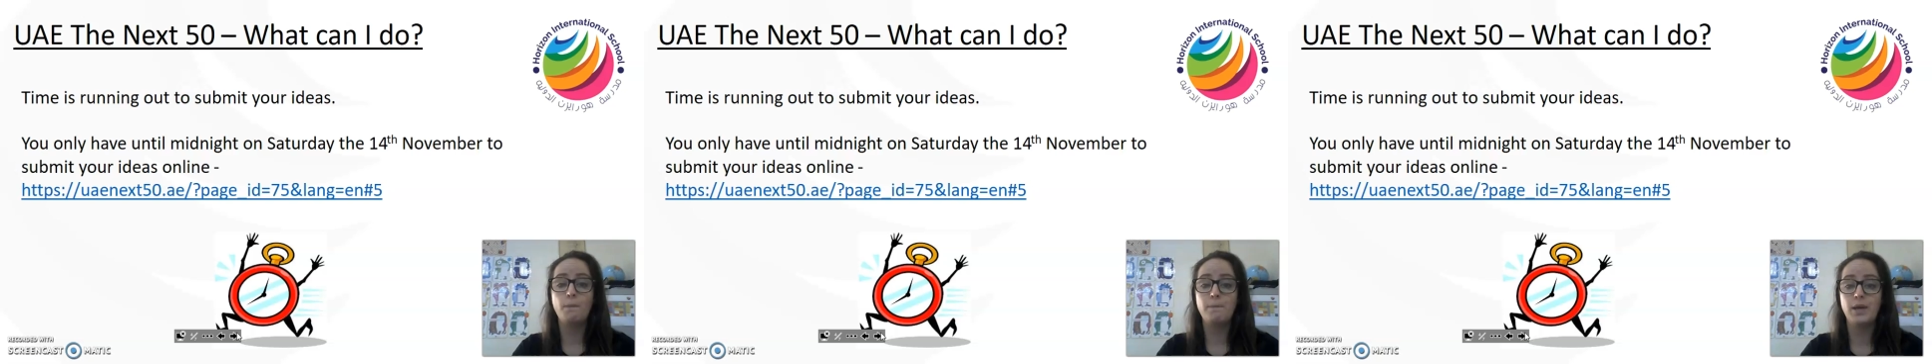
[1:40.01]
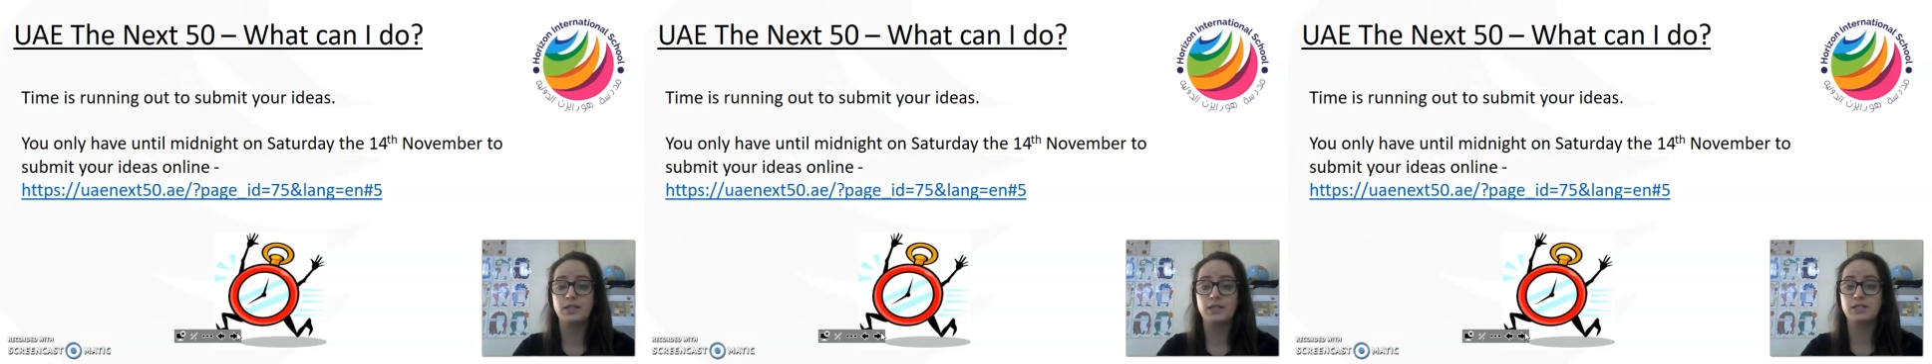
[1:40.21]

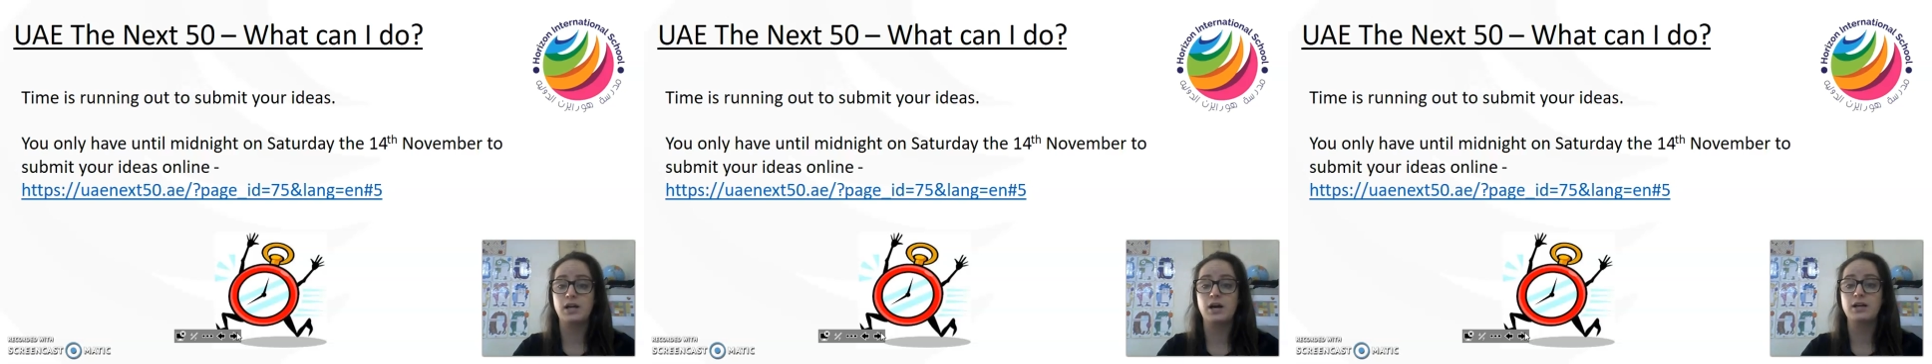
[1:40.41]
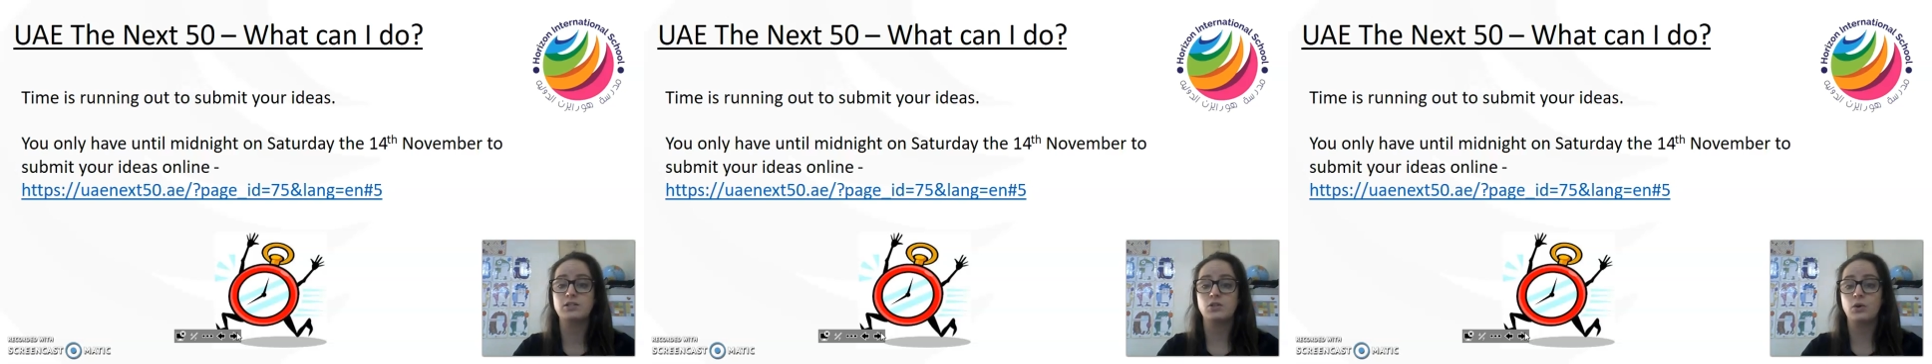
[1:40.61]

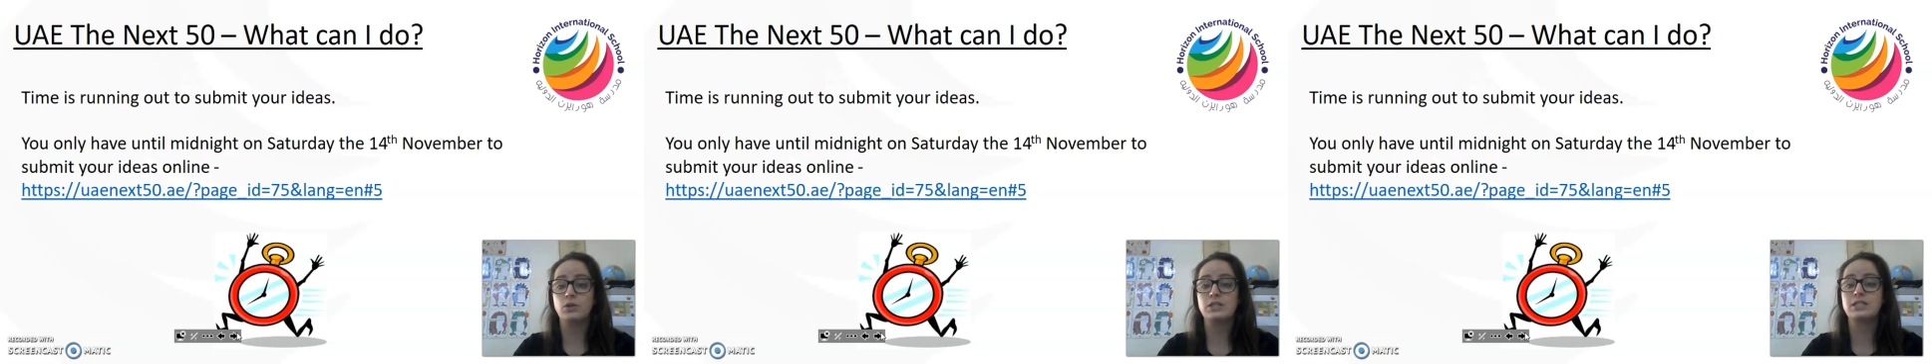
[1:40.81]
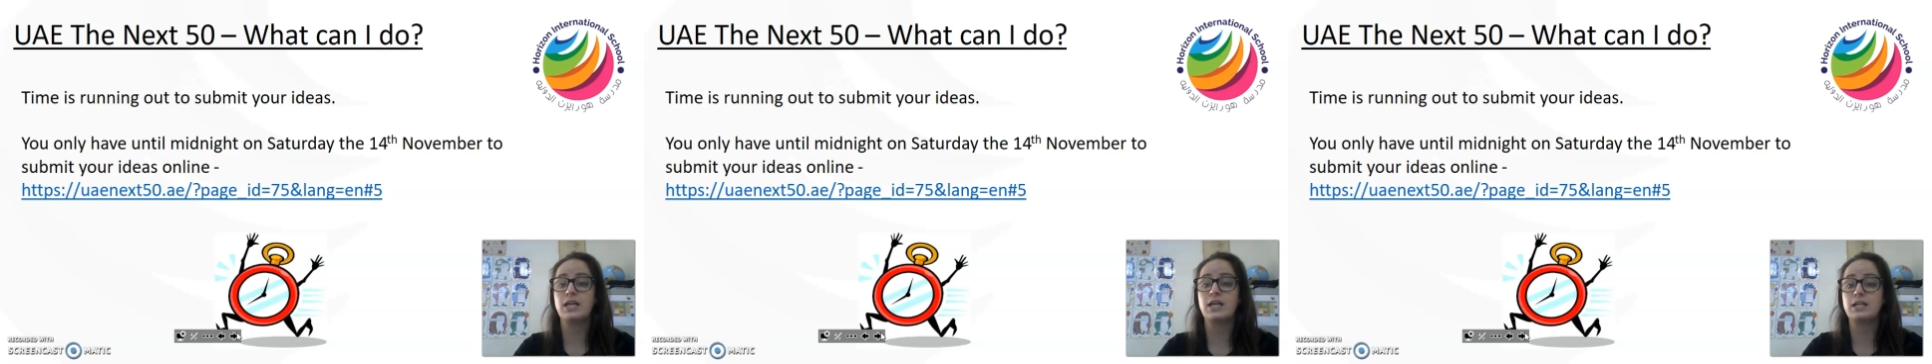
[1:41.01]
midnight
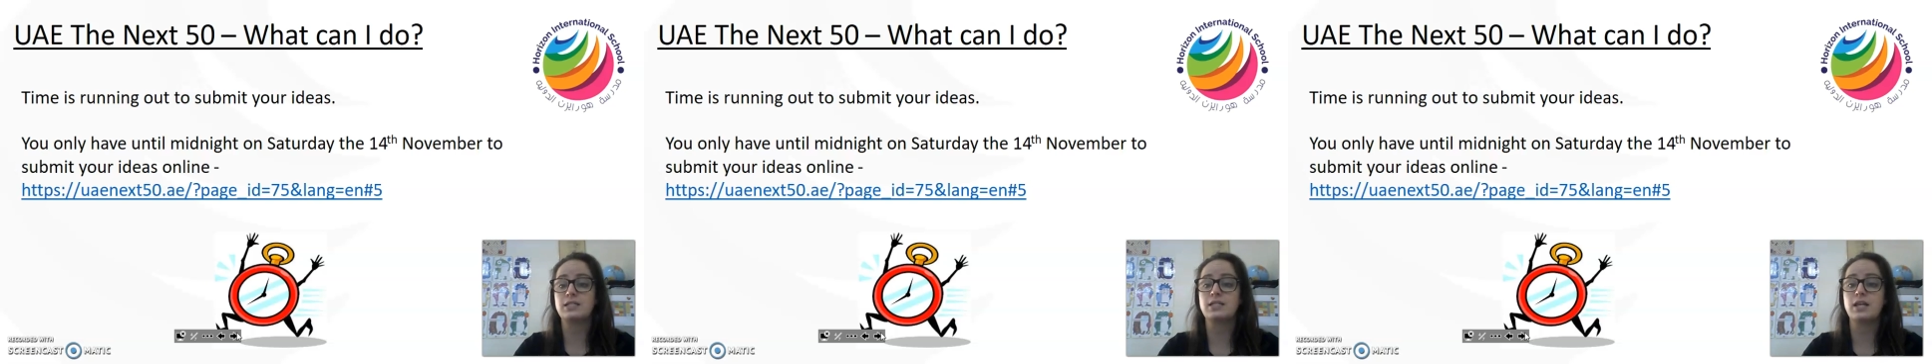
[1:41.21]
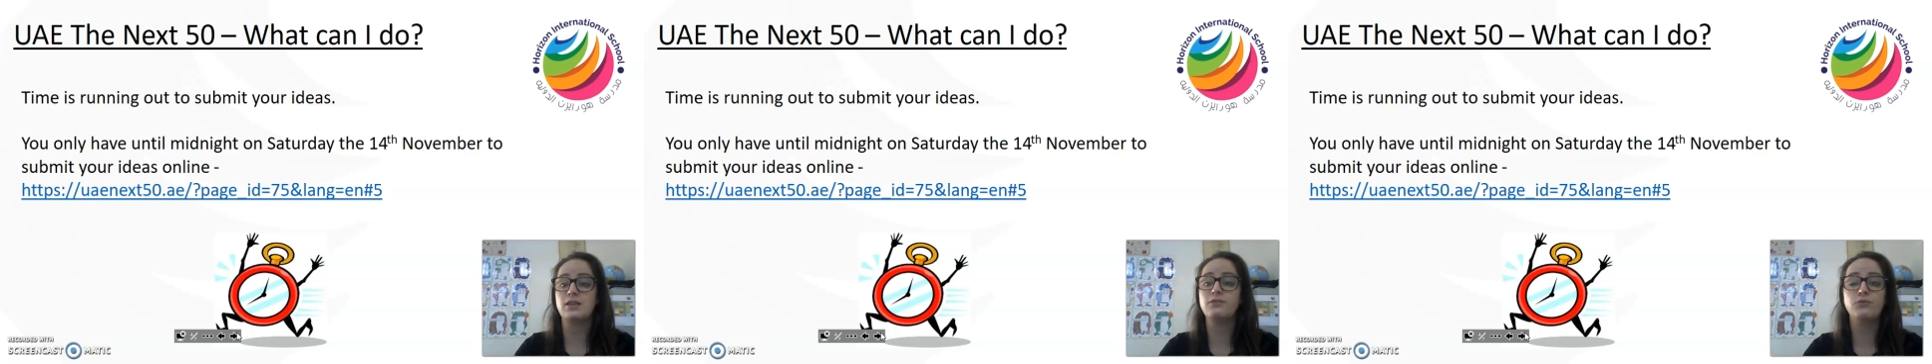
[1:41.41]
on Saturday,